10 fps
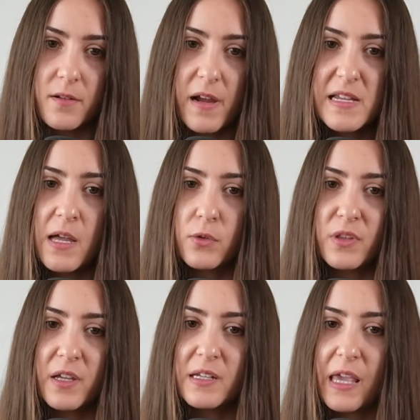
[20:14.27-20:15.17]
Right now the
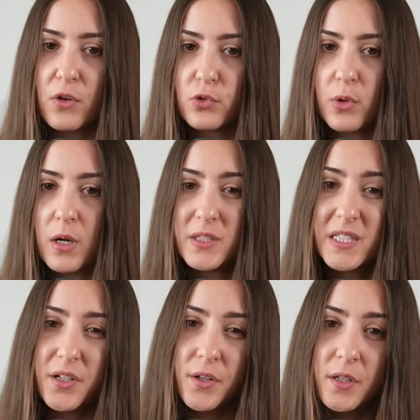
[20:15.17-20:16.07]
knight cannot go out
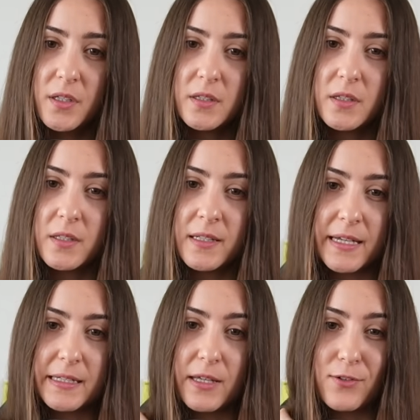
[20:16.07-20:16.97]
here, the
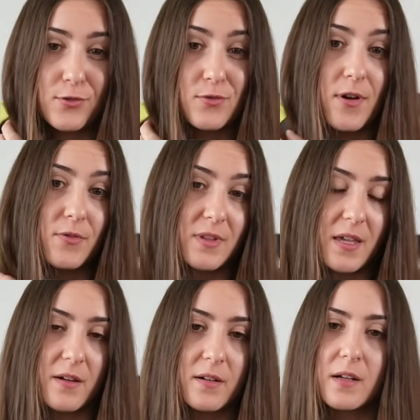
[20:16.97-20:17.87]
knight cannot go out
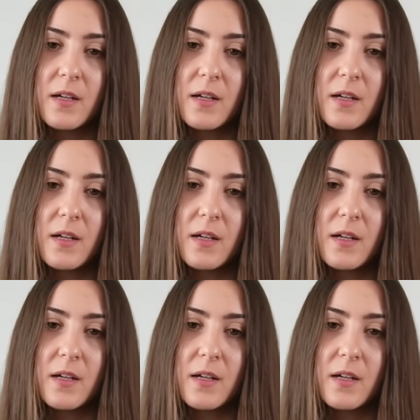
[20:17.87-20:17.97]
there.